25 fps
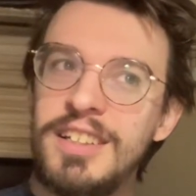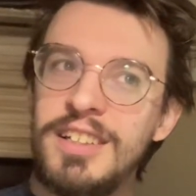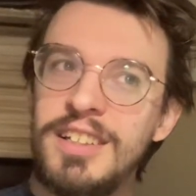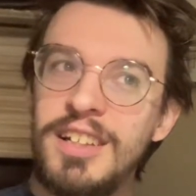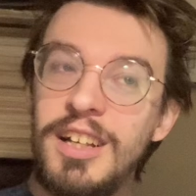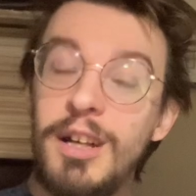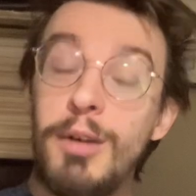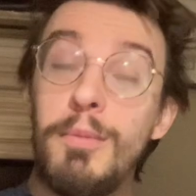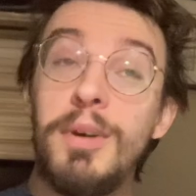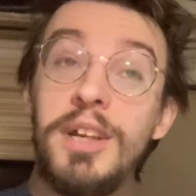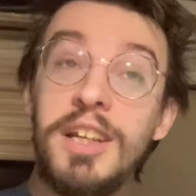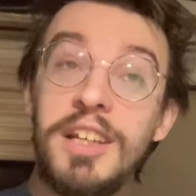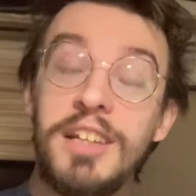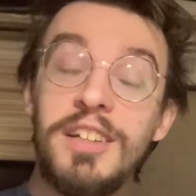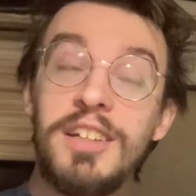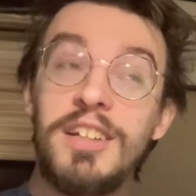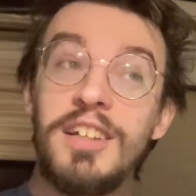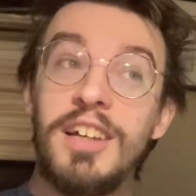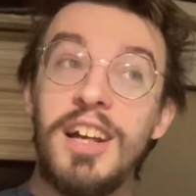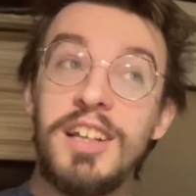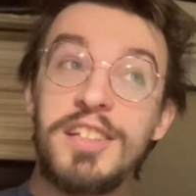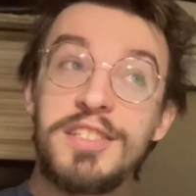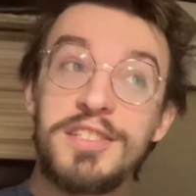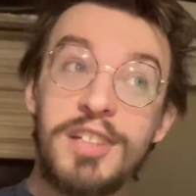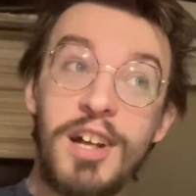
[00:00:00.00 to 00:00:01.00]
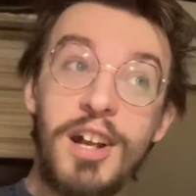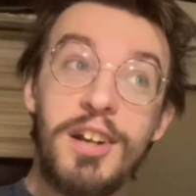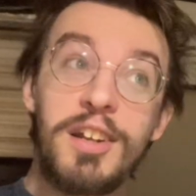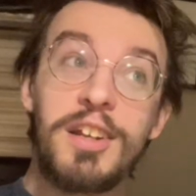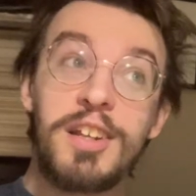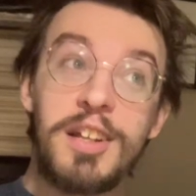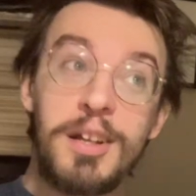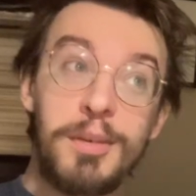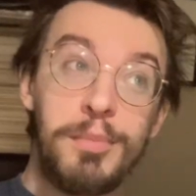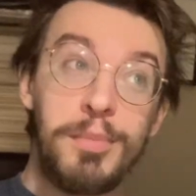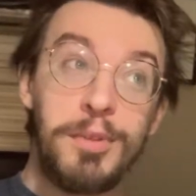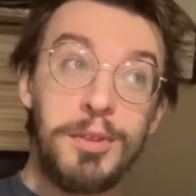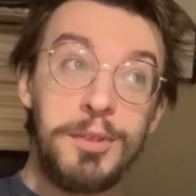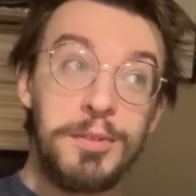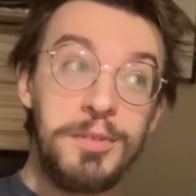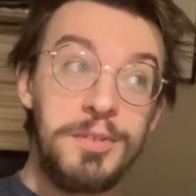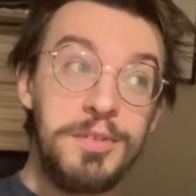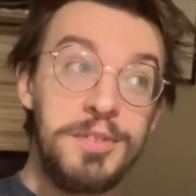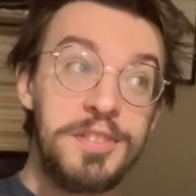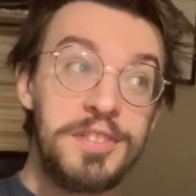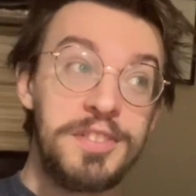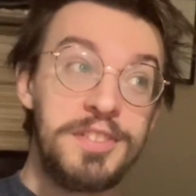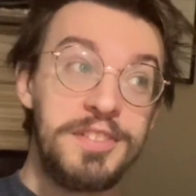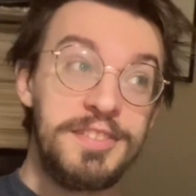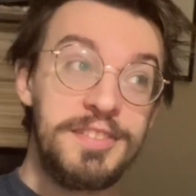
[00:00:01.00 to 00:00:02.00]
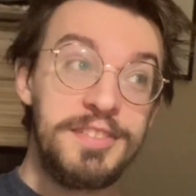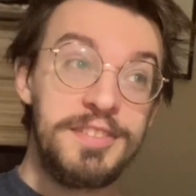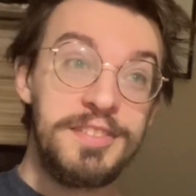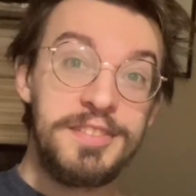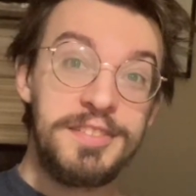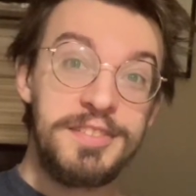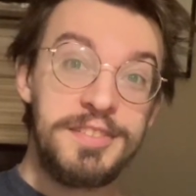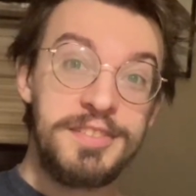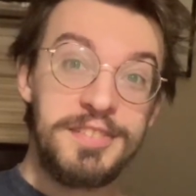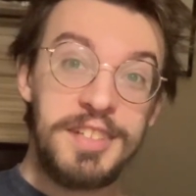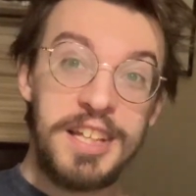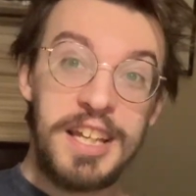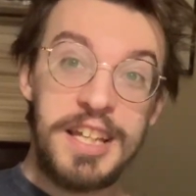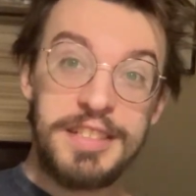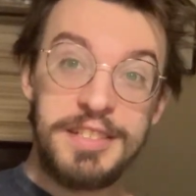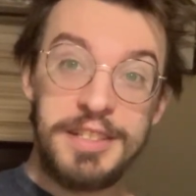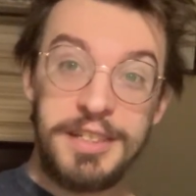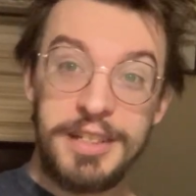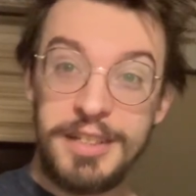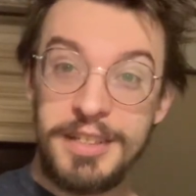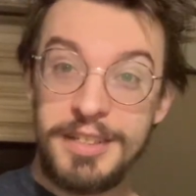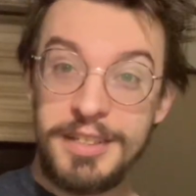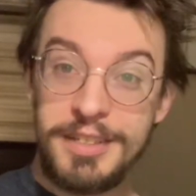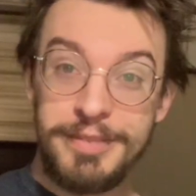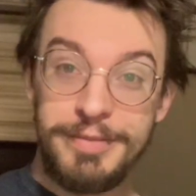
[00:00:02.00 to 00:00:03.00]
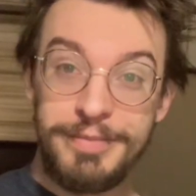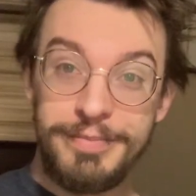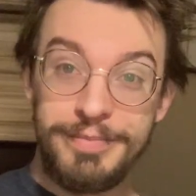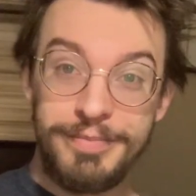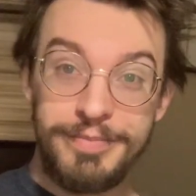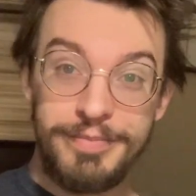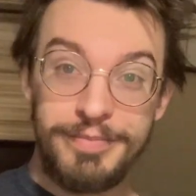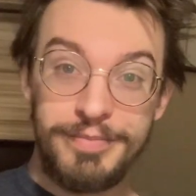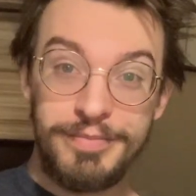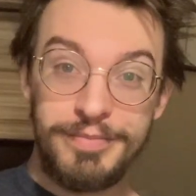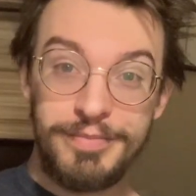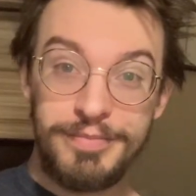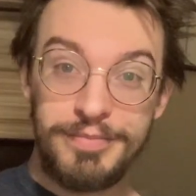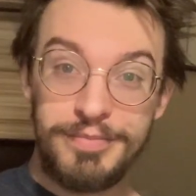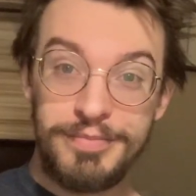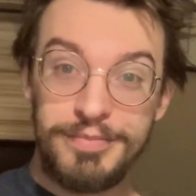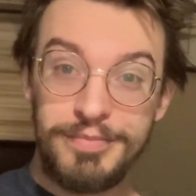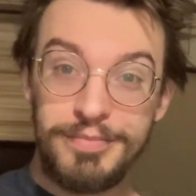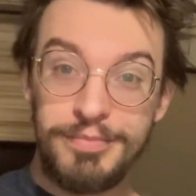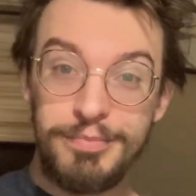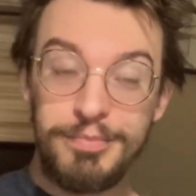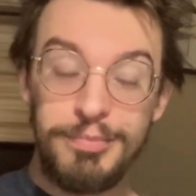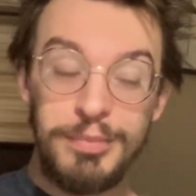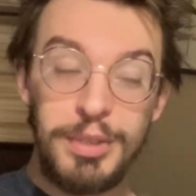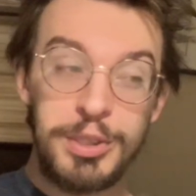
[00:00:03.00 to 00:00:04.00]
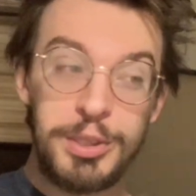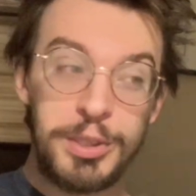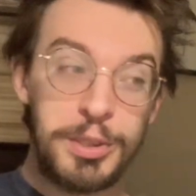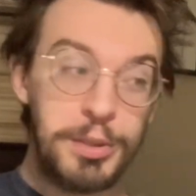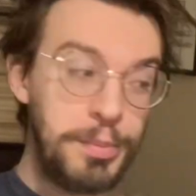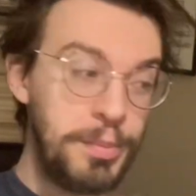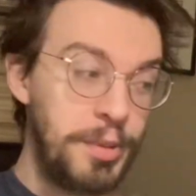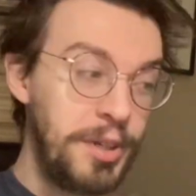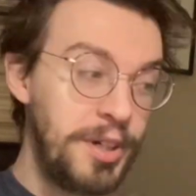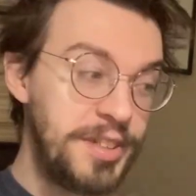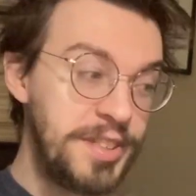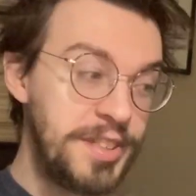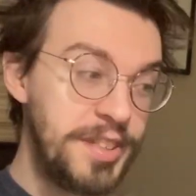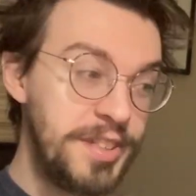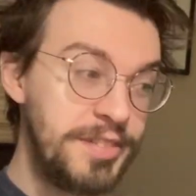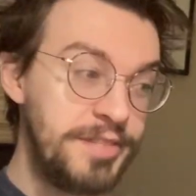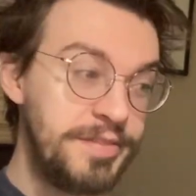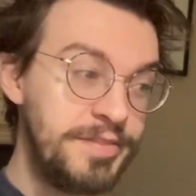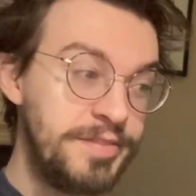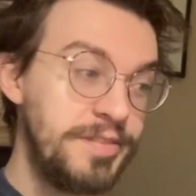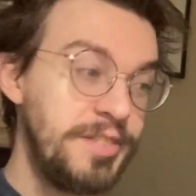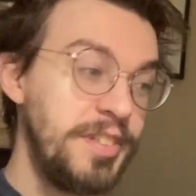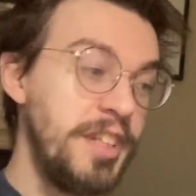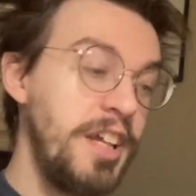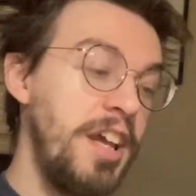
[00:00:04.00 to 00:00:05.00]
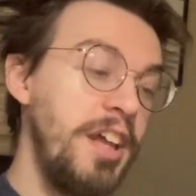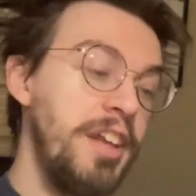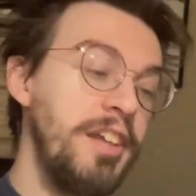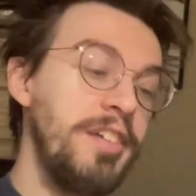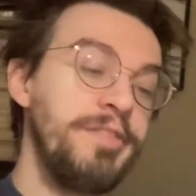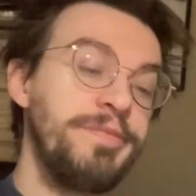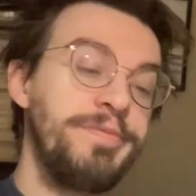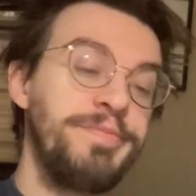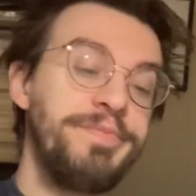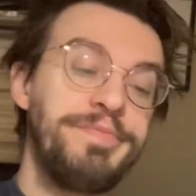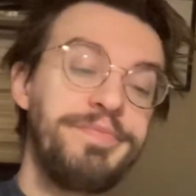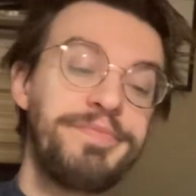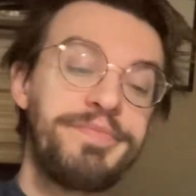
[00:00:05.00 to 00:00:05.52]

I mean, I started on blues as like a musical person, and